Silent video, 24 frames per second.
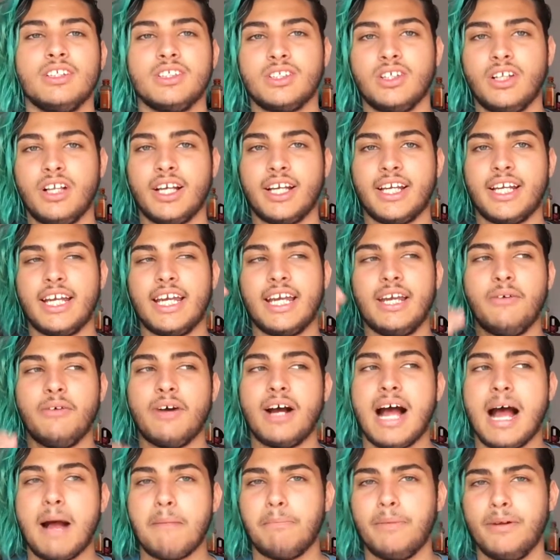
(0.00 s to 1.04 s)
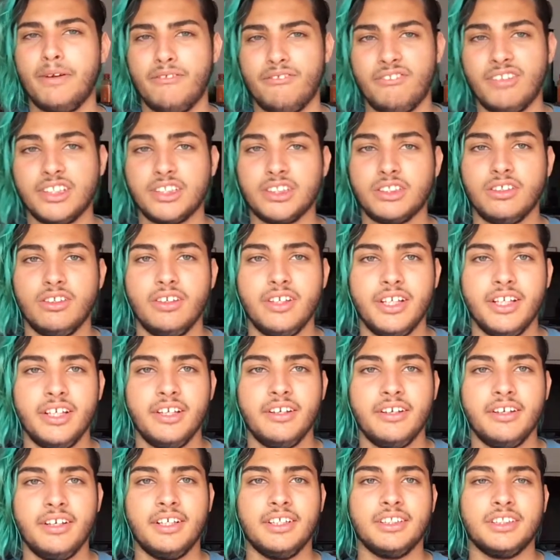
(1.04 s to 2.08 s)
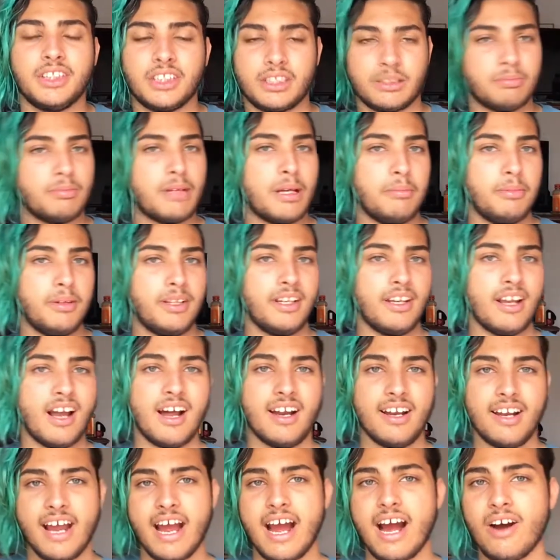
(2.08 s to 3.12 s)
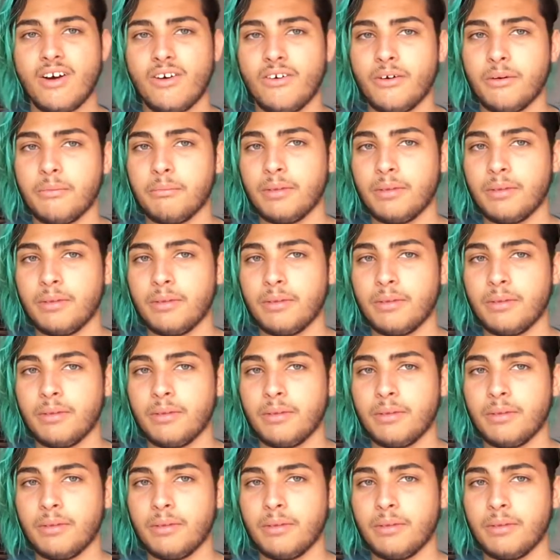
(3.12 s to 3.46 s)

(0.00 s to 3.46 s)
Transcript: So like, it will happen eventually. Just maybe not now,